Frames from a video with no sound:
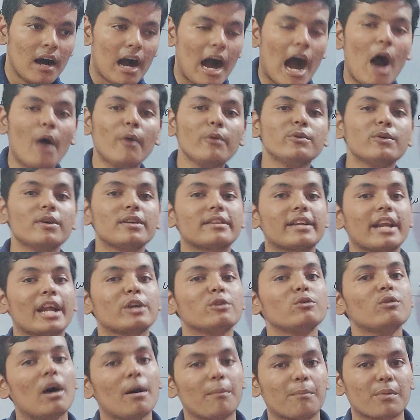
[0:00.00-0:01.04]
how you are
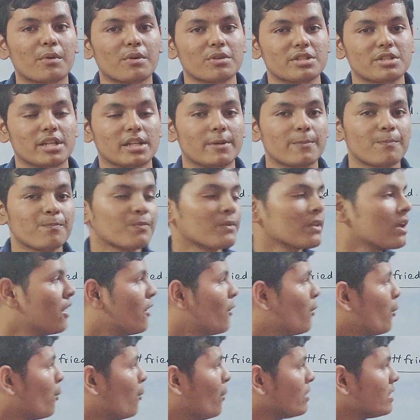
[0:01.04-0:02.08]
trying to approach it.
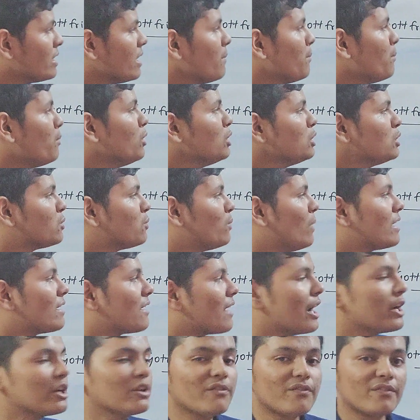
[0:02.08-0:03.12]
When they both were
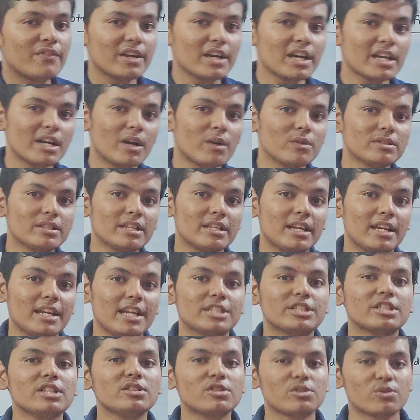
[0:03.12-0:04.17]
trying to figure out the
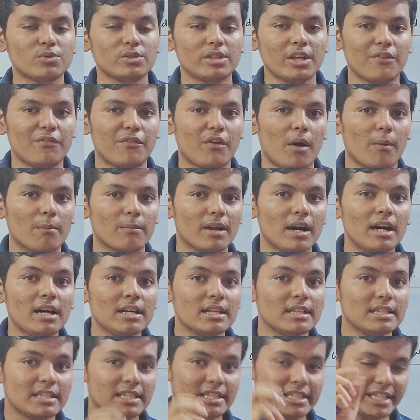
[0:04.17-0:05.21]
relations to their
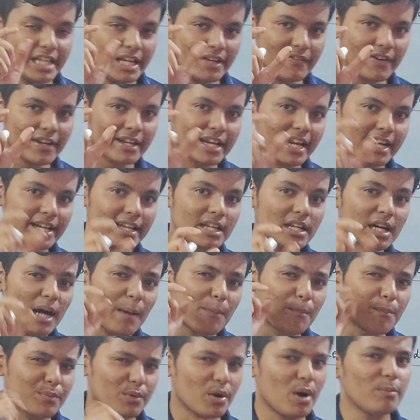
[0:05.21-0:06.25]
formula, they were getting
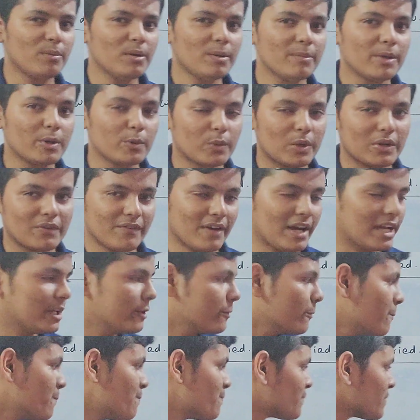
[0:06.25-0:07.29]
a problem in one
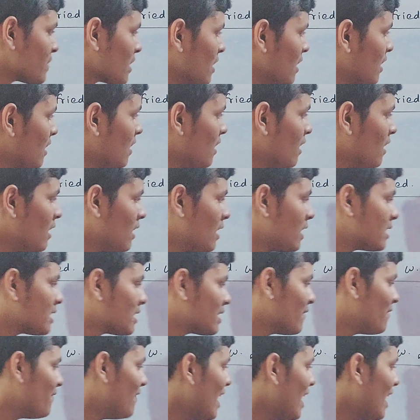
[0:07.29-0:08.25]
value. The